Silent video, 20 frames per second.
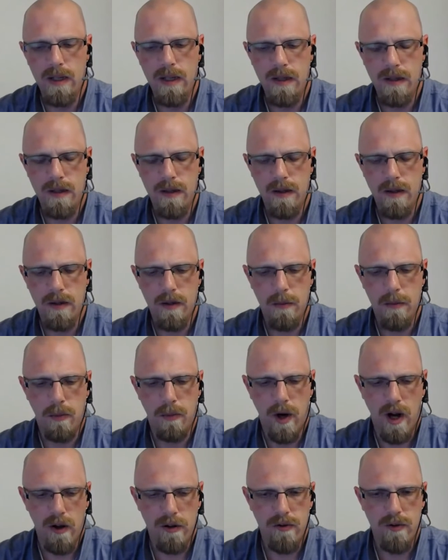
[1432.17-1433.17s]
the
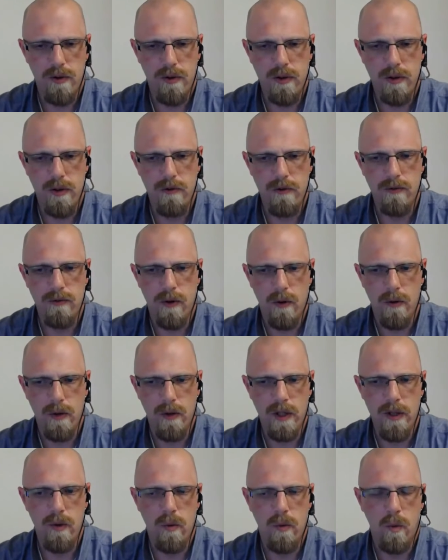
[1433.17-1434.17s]
browser on your phone,
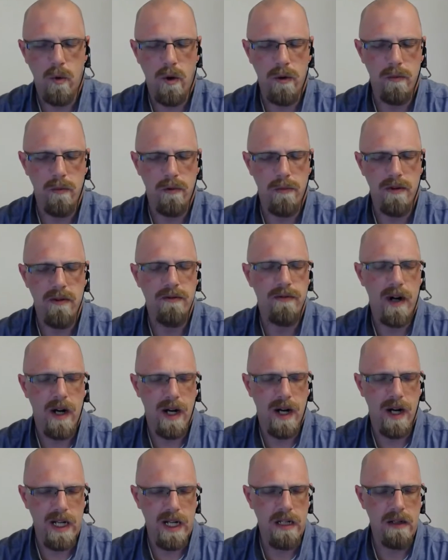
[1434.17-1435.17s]
either one would be
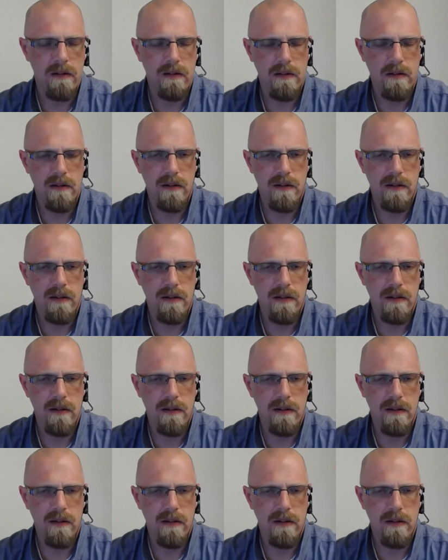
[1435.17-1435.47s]
fine.